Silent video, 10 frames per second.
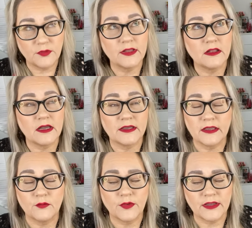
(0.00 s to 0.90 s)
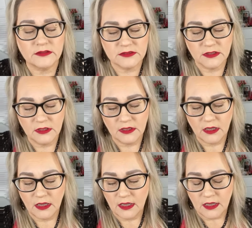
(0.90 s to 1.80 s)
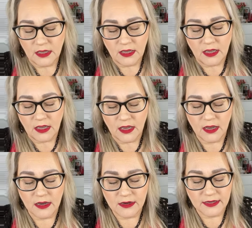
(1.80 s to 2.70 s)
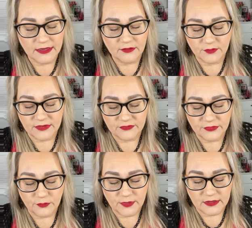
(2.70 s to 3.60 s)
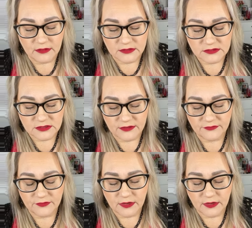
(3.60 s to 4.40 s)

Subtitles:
I can't wait. I can't wait for the weight loss stuff.